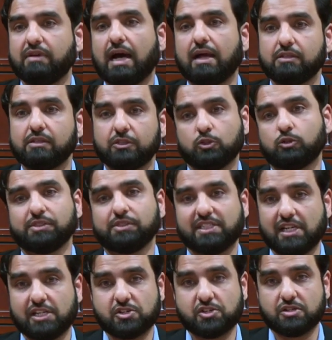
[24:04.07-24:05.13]
valid
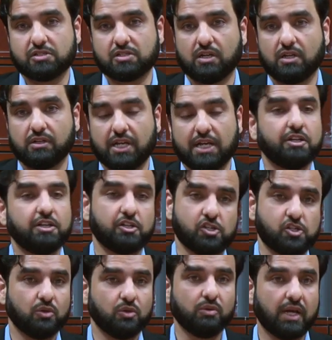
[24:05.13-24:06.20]
interpretations on any
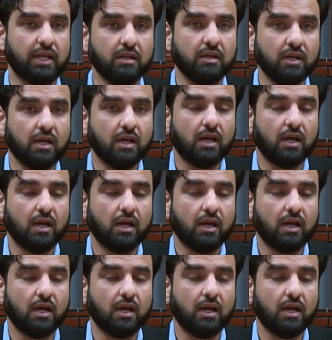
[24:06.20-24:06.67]
issue, and